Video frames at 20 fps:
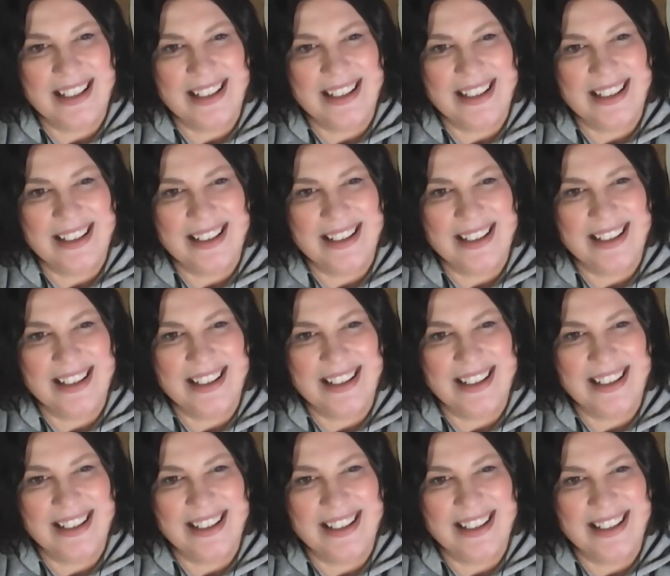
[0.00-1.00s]

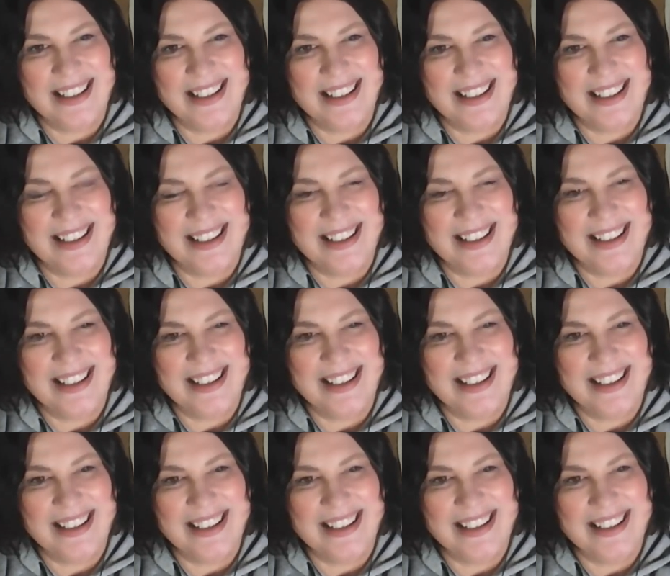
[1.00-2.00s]

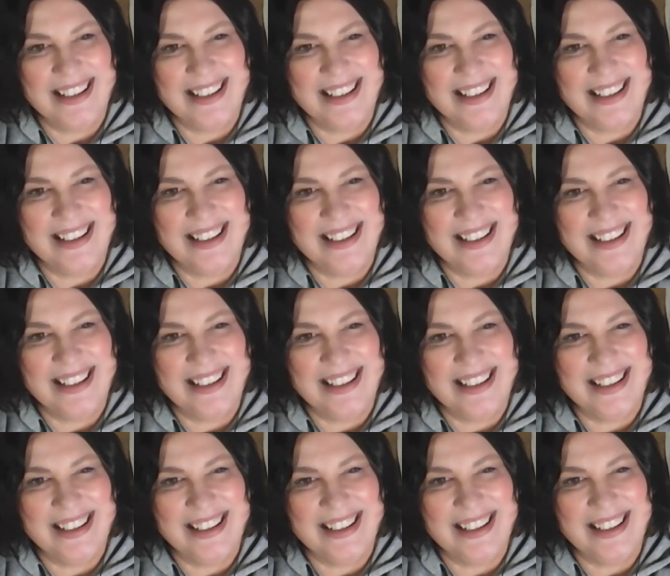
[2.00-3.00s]

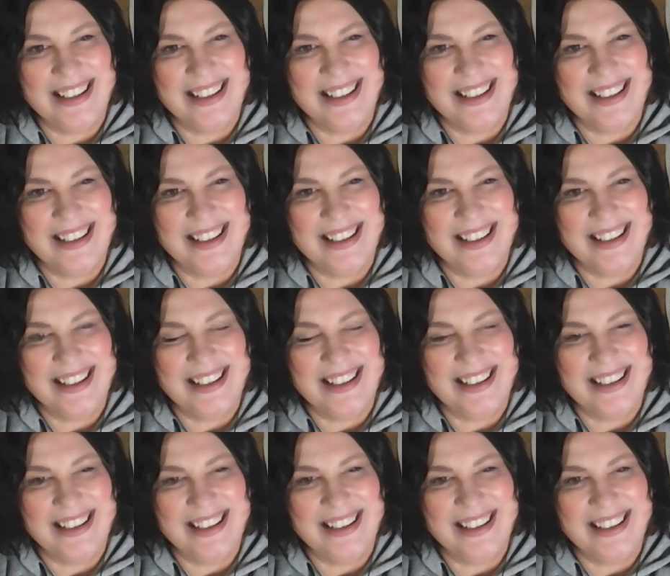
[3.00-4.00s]

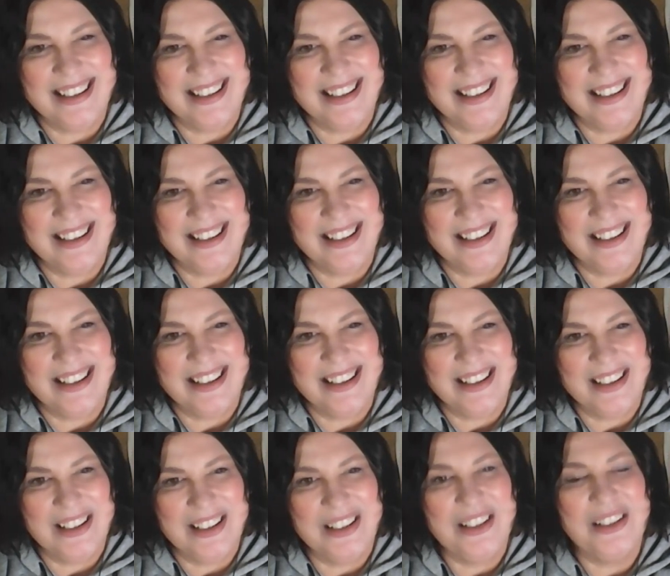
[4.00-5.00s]

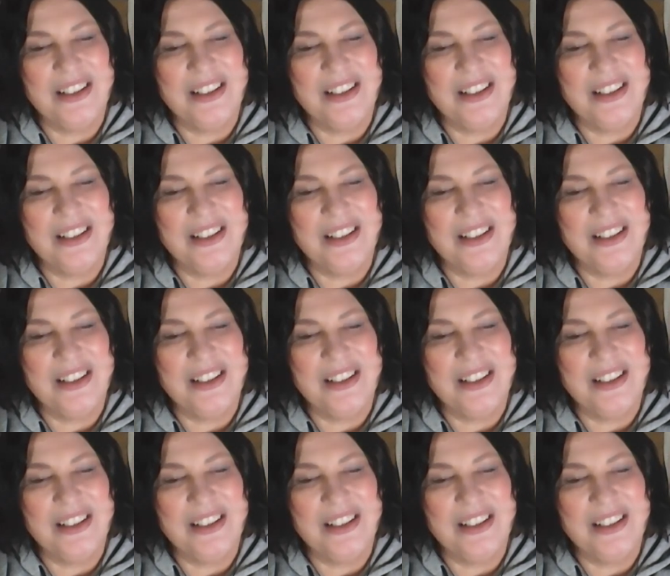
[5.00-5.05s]
(silent)